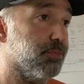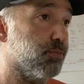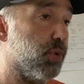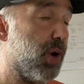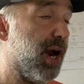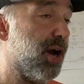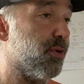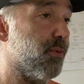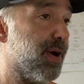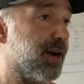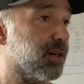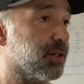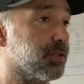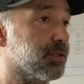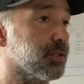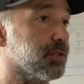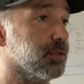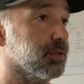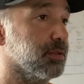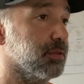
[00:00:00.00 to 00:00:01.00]
prior
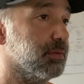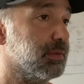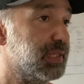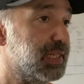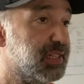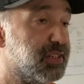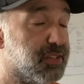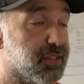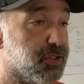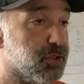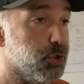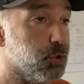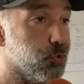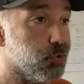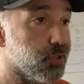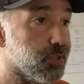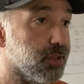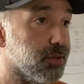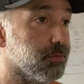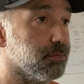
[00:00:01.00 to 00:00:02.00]
record,
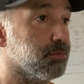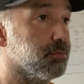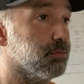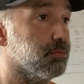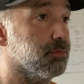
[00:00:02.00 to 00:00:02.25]
institution,